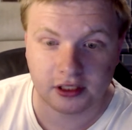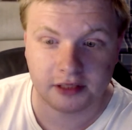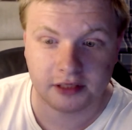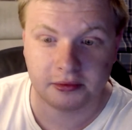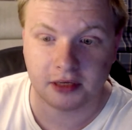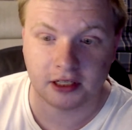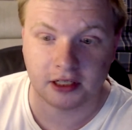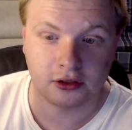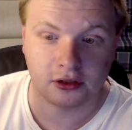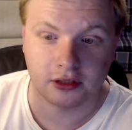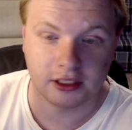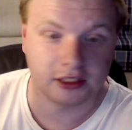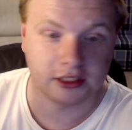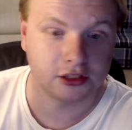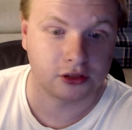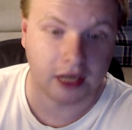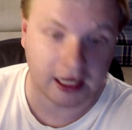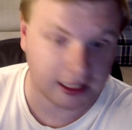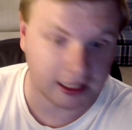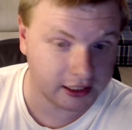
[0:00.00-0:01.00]
but I'm talking
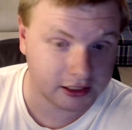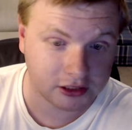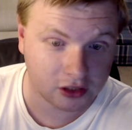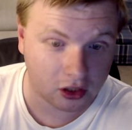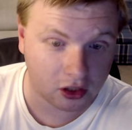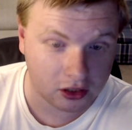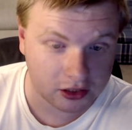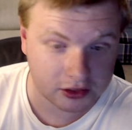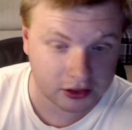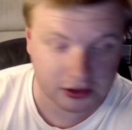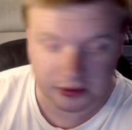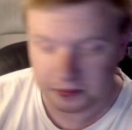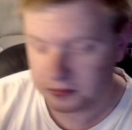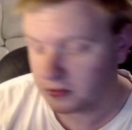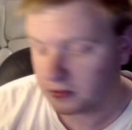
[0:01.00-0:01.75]
Australian dollars.